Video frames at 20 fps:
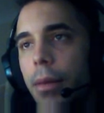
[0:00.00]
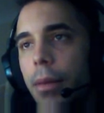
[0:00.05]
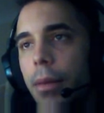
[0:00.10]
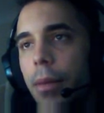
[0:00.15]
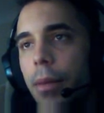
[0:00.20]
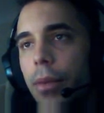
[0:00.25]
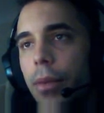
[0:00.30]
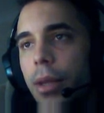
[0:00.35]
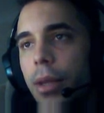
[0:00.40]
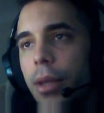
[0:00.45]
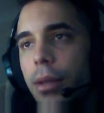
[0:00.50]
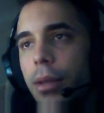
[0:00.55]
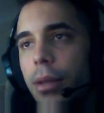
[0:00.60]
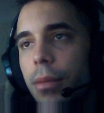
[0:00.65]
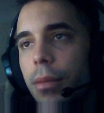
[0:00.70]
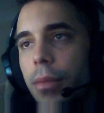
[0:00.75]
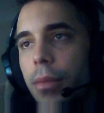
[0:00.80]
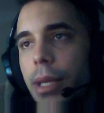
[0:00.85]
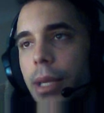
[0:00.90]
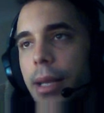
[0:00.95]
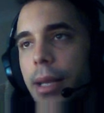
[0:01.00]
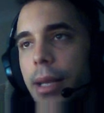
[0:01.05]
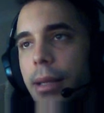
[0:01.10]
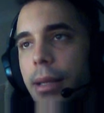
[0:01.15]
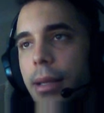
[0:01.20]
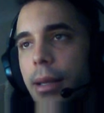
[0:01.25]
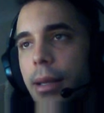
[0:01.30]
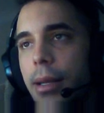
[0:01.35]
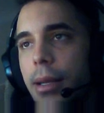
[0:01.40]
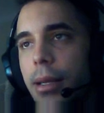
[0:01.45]
price mitigated
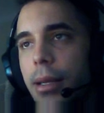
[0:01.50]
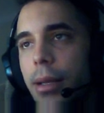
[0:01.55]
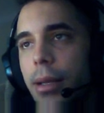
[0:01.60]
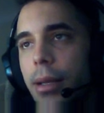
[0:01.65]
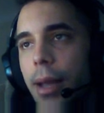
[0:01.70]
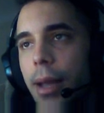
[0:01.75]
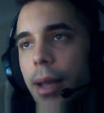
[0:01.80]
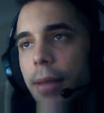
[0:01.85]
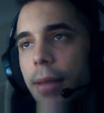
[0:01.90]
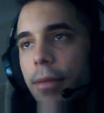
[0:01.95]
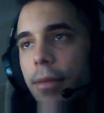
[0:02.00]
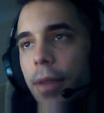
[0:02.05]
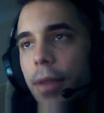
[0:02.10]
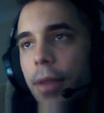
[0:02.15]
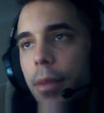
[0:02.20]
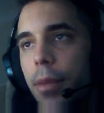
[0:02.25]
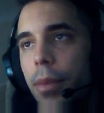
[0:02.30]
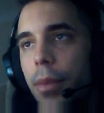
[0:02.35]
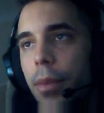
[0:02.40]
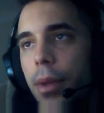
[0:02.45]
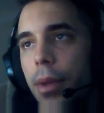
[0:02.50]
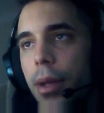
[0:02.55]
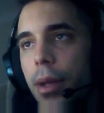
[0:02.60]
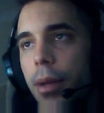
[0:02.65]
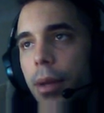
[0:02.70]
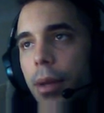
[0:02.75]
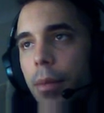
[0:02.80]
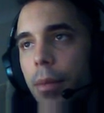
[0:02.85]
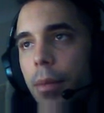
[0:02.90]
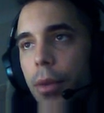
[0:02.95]
this, had a flip,
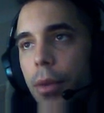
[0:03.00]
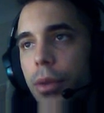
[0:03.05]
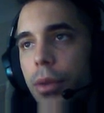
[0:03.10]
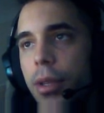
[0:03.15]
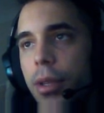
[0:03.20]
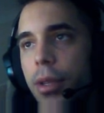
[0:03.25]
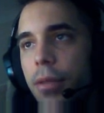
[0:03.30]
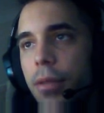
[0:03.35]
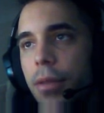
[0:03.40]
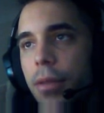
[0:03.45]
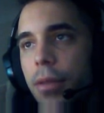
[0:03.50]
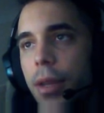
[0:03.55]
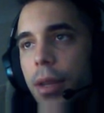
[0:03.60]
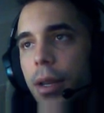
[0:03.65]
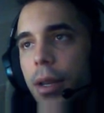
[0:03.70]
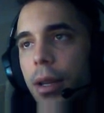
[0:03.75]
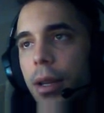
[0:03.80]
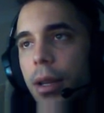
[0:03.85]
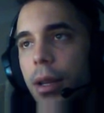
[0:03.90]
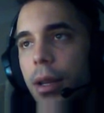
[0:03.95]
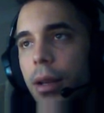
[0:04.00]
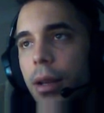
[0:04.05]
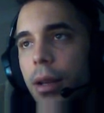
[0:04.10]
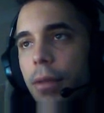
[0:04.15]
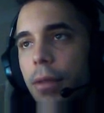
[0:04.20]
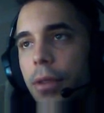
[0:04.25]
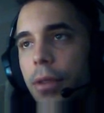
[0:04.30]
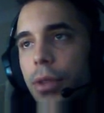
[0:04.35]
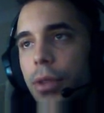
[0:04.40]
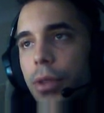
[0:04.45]
motive.
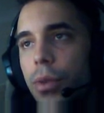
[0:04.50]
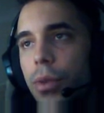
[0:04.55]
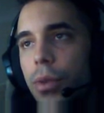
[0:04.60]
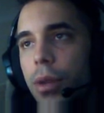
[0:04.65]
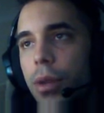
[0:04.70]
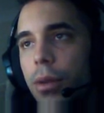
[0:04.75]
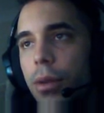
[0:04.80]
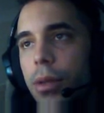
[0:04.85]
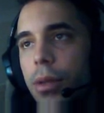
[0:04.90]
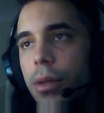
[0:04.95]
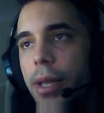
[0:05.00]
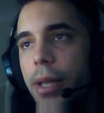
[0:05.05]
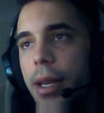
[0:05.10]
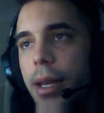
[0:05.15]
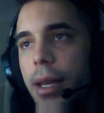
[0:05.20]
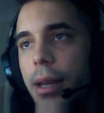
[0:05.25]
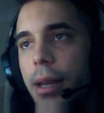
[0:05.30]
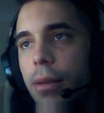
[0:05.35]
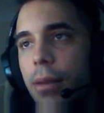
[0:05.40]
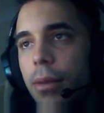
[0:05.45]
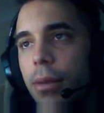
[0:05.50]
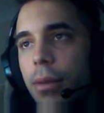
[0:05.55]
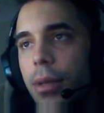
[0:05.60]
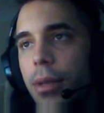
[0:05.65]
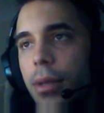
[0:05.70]
First one got taken out because I